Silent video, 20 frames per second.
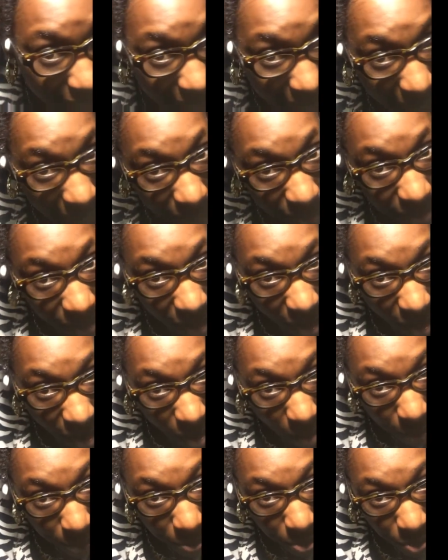now they're
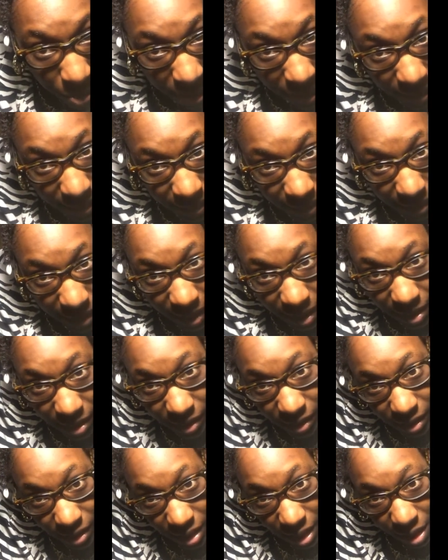all pointy and
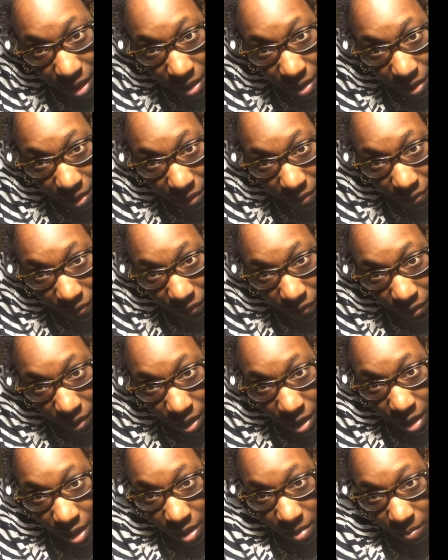stuff
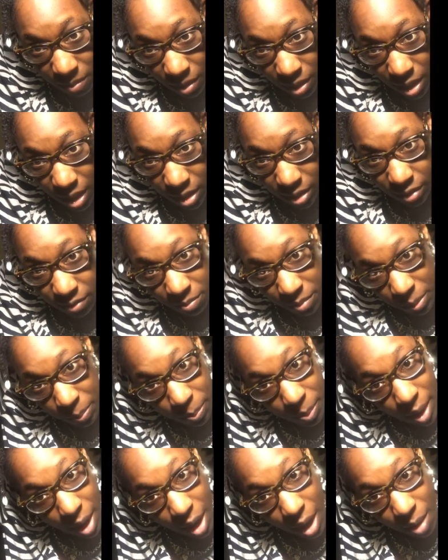because of me
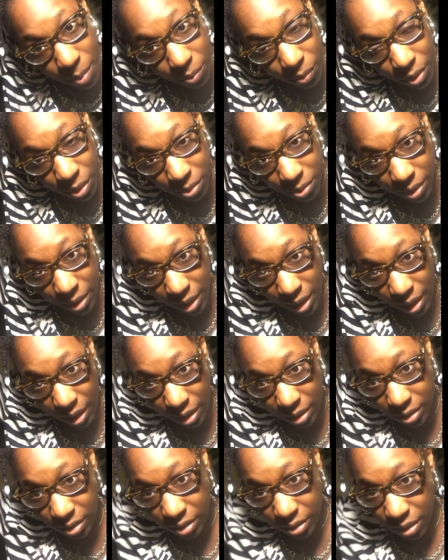palm rolling
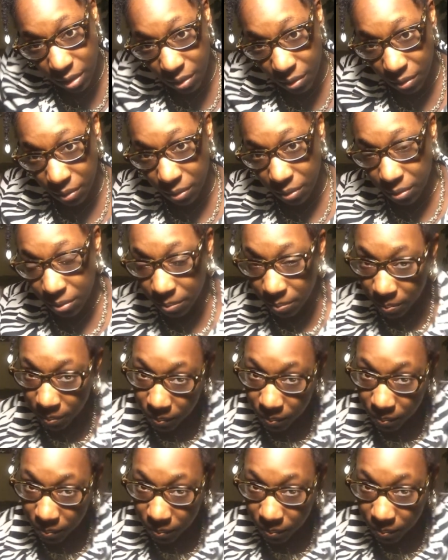it. So,